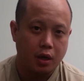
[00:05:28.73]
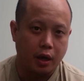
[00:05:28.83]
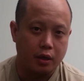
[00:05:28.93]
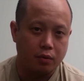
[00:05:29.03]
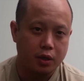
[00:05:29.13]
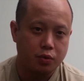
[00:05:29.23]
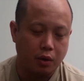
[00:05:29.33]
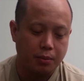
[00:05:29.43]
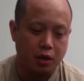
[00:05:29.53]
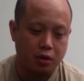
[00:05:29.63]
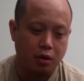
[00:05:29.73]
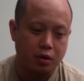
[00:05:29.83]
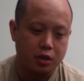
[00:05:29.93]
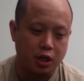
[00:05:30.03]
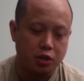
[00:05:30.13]
And the reason why I'm going to
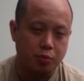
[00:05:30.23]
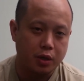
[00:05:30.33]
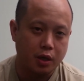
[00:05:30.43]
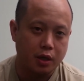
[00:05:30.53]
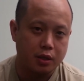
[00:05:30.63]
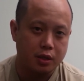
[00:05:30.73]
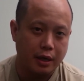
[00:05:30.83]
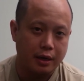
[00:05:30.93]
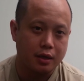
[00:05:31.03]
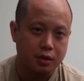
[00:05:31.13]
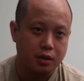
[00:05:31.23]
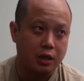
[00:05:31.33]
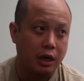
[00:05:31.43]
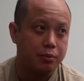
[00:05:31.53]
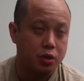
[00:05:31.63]
encourage that is because that is the
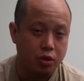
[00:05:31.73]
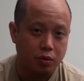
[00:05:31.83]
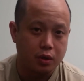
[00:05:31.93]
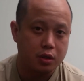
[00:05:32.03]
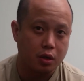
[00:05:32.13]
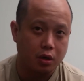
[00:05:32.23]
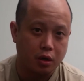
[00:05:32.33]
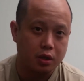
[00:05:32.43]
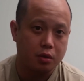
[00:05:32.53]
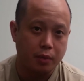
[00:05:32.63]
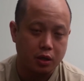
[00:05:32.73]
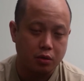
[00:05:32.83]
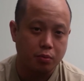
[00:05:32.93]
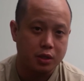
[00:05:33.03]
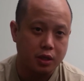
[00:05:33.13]
time to do it, to learn it, to make
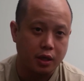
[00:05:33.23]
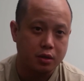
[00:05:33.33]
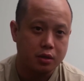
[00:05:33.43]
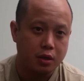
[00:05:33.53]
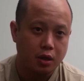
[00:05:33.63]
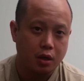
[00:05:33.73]
your mistakes.